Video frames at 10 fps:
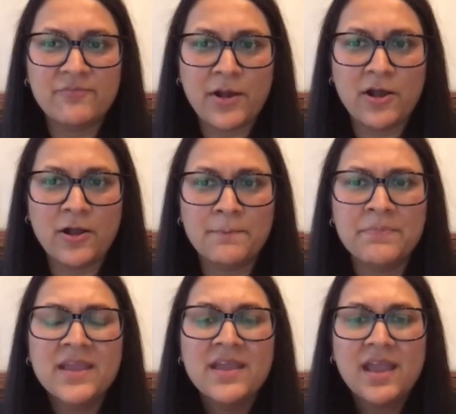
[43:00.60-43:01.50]
Palm
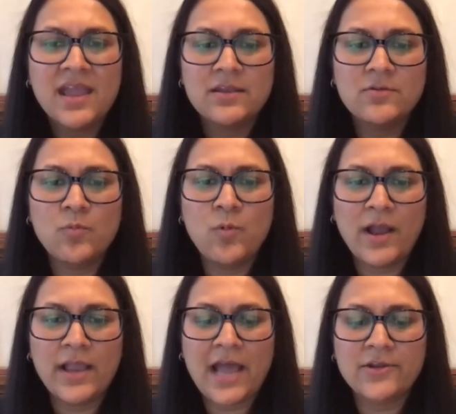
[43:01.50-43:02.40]
and what
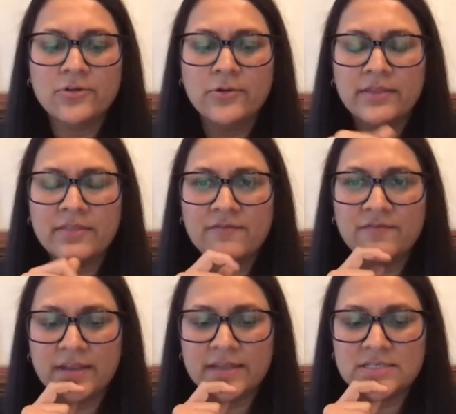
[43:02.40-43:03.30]
category they
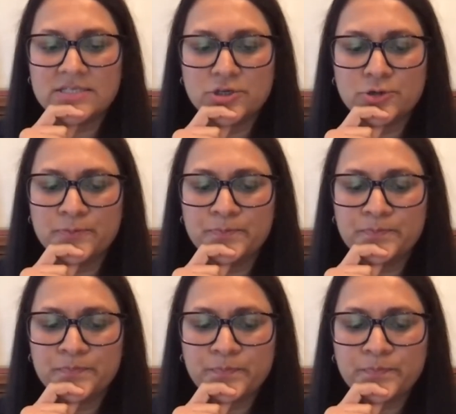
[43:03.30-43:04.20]
fit into.
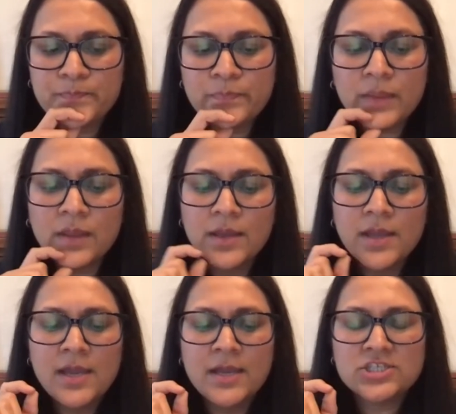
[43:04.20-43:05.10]

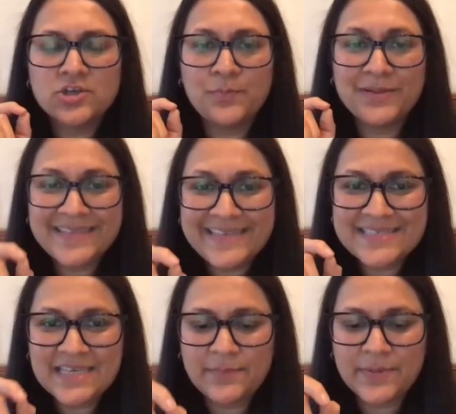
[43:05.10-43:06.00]
So please
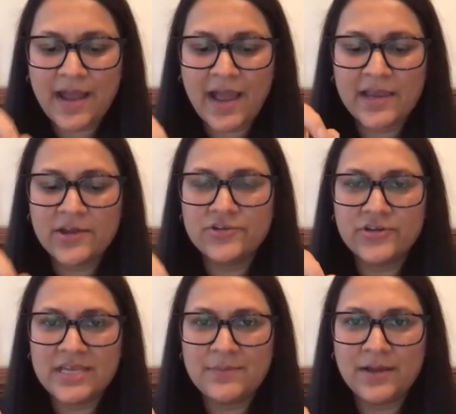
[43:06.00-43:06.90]
keep an eye on your
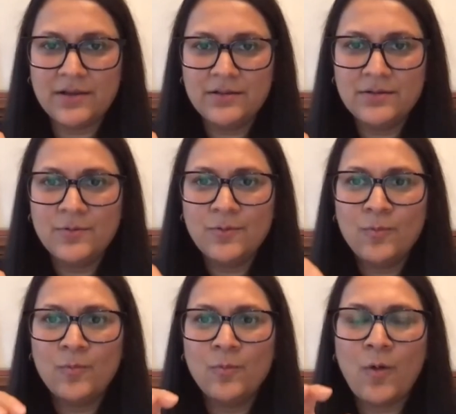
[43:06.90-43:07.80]
email.
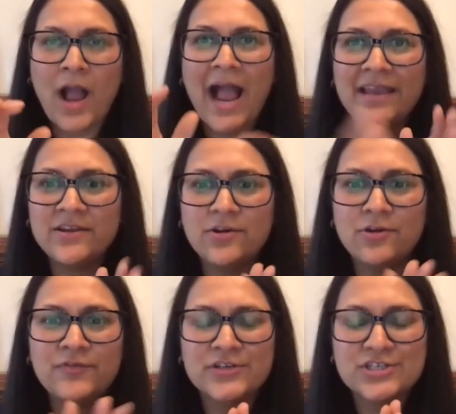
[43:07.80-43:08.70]
I know
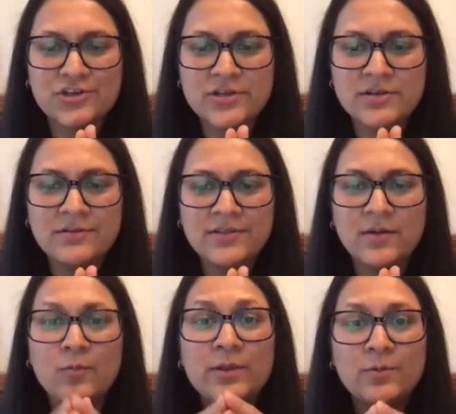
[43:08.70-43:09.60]
for certain that
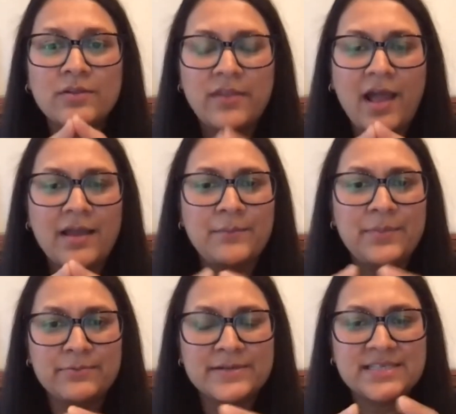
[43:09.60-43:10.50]
we will not be
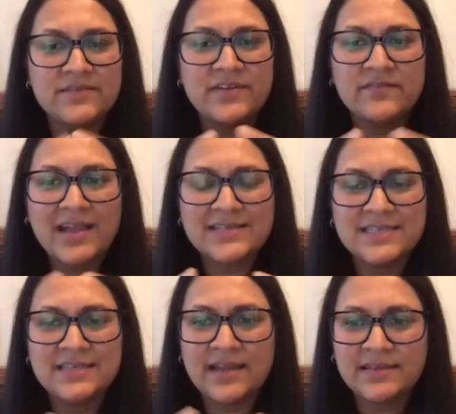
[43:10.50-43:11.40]
receiving
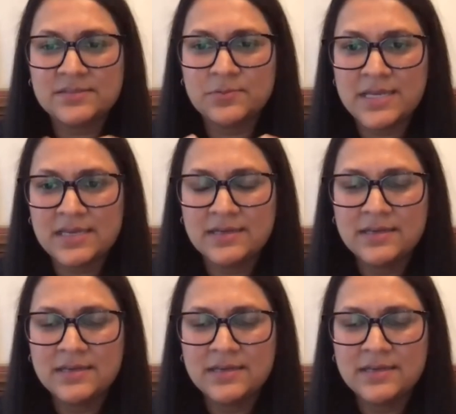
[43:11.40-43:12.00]
vaccine next week.